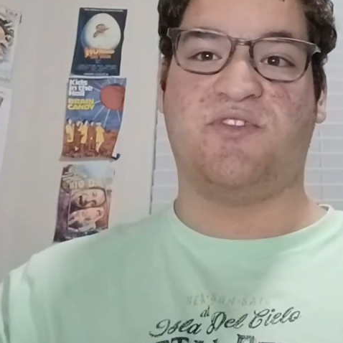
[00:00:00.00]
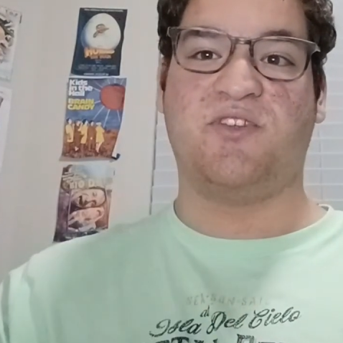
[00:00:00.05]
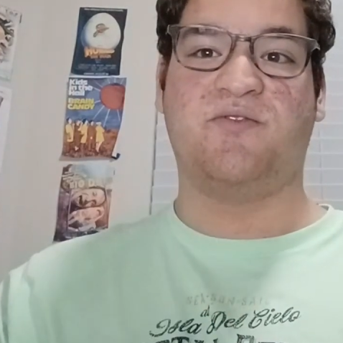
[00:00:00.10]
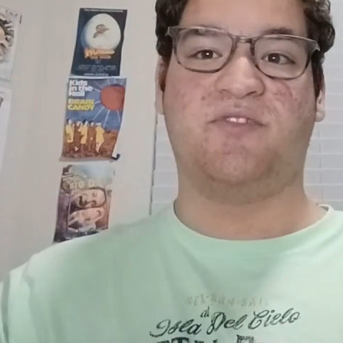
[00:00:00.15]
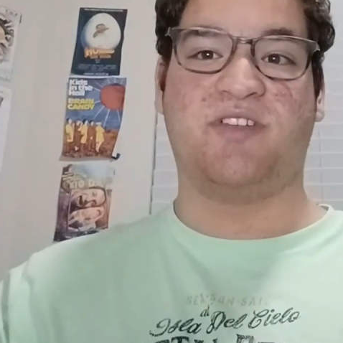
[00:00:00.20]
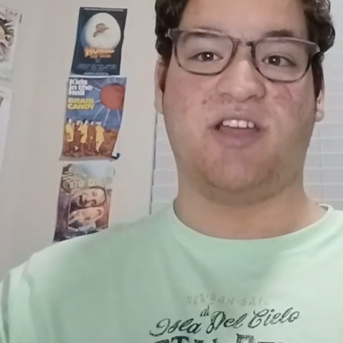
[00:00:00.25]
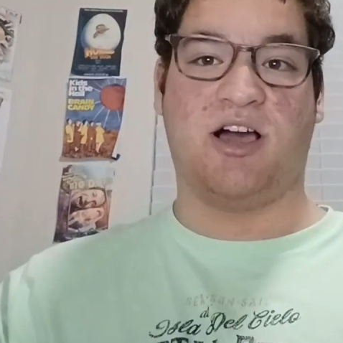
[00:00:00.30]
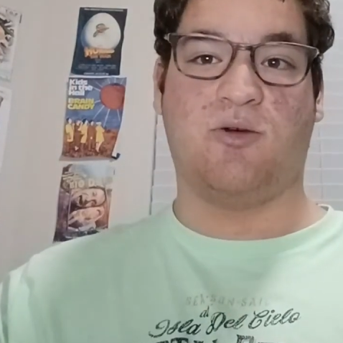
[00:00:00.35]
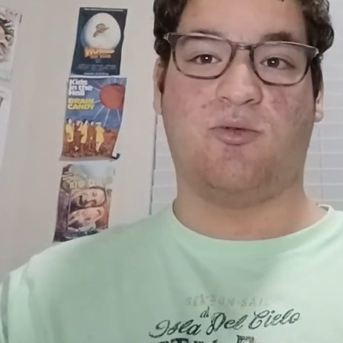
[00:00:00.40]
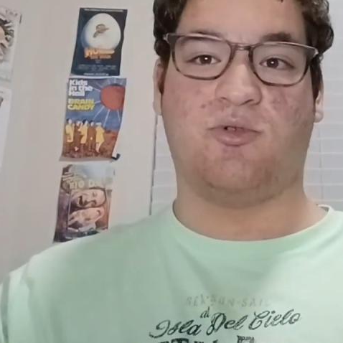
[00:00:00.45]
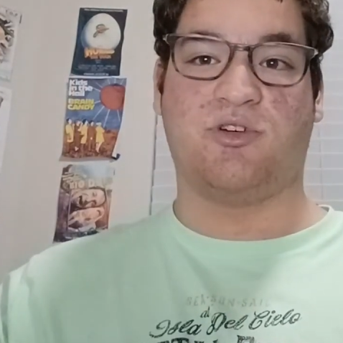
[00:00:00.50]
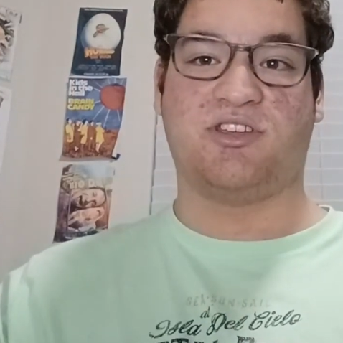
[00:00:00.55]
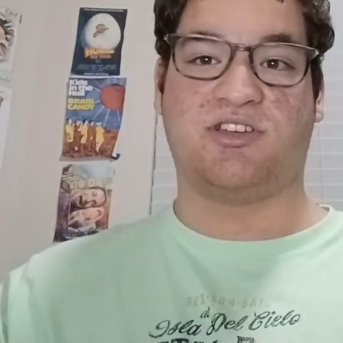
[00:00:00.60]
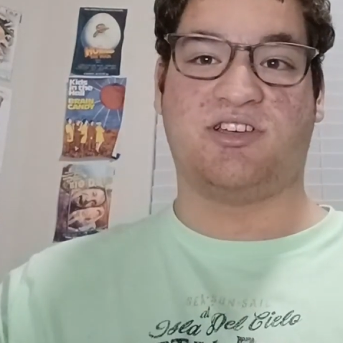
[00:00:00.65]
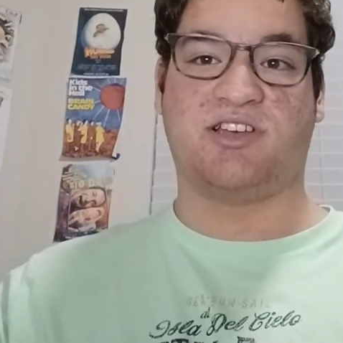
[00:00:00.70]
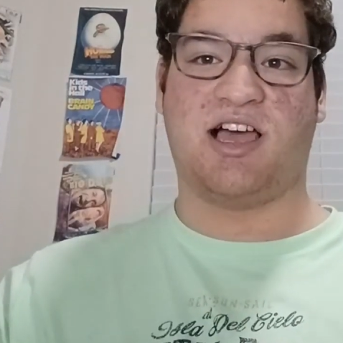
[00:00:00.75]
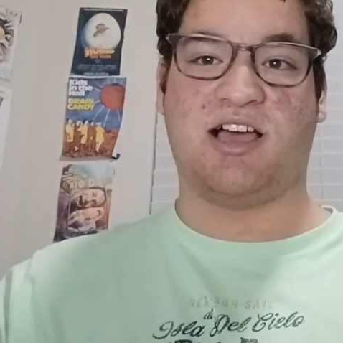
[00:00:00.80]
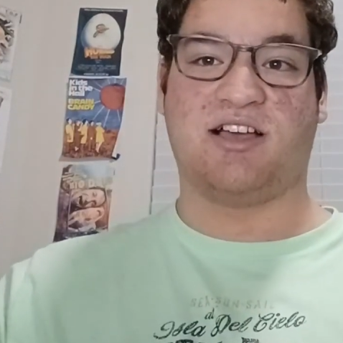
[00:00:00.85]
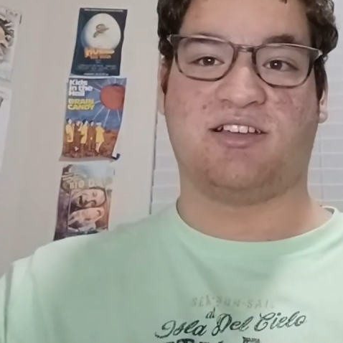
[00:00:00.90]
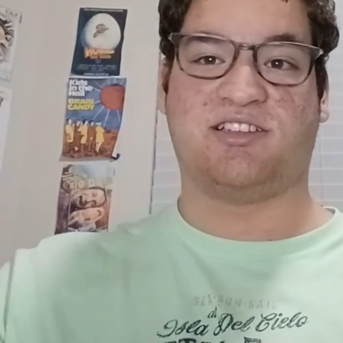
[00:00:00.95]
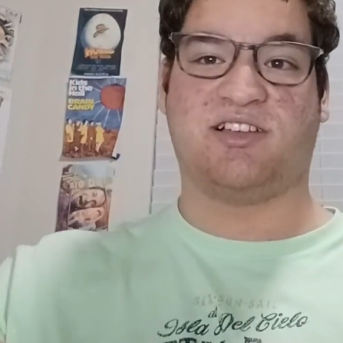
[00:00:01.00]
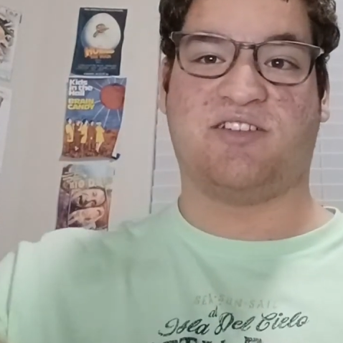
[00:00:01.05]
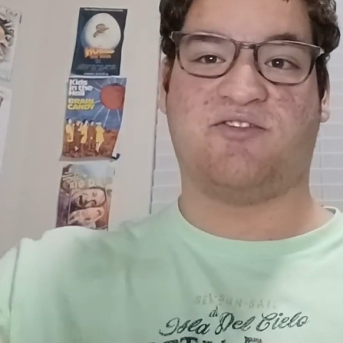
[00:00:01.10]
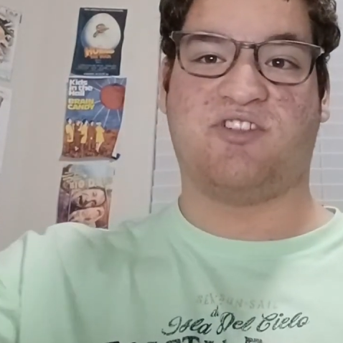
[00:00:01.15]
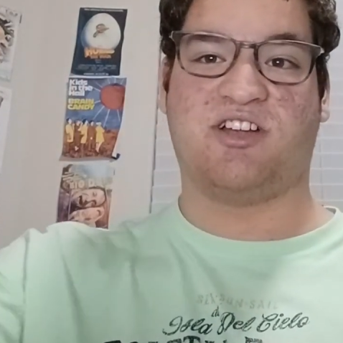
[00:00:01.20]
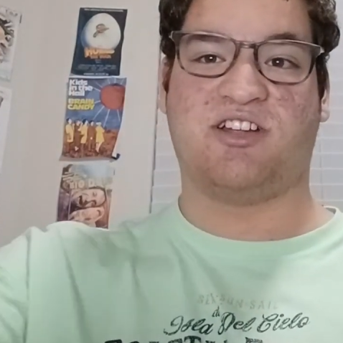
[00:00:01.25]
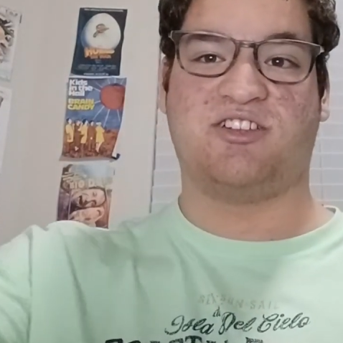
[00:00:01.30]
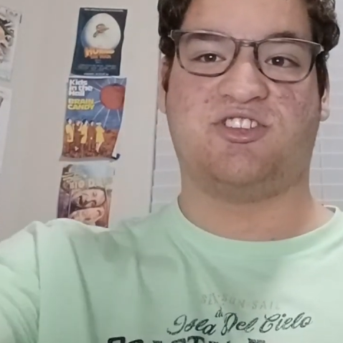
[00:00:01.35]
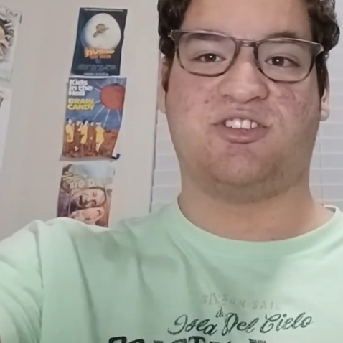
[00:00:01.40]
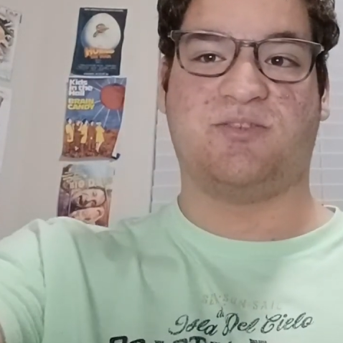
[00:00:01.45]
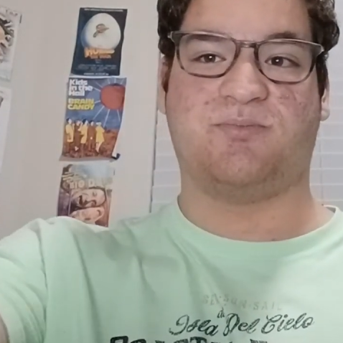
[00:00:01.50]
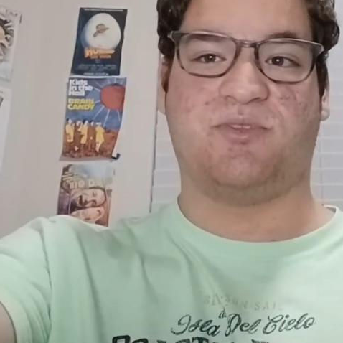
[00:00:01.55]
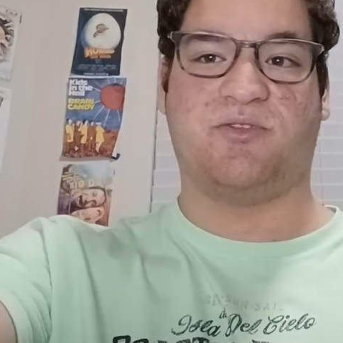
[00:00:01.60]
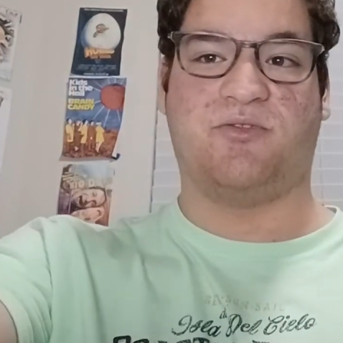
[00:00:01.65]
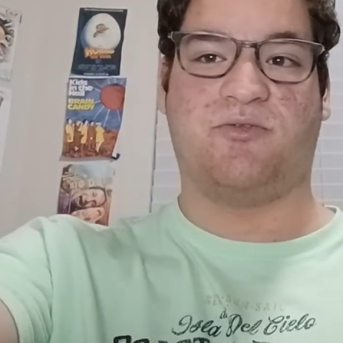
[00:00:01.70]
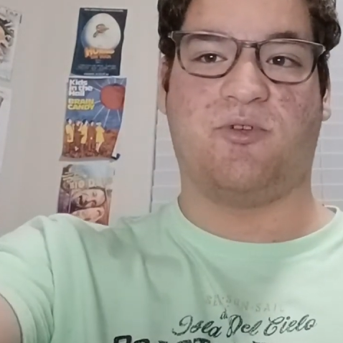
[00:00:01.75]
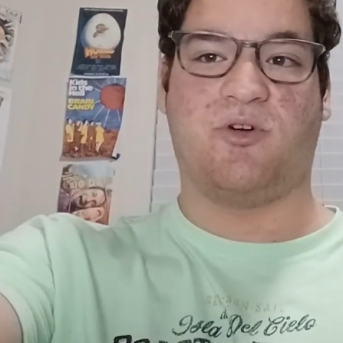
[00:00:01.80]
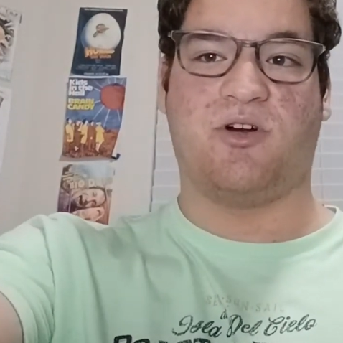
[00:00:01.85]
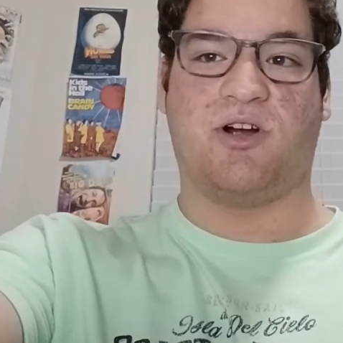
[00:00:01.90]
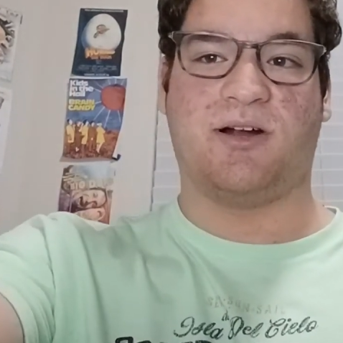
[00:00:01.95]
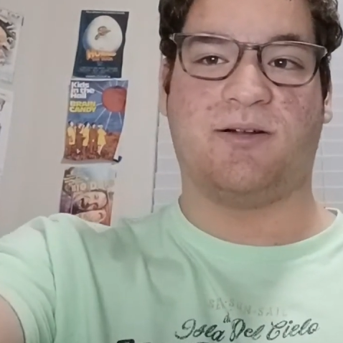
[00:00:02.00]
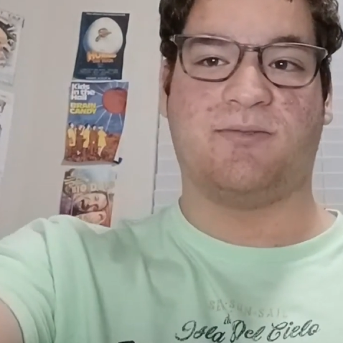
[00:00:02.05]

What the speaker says: you've dealt with a toxic friendship before.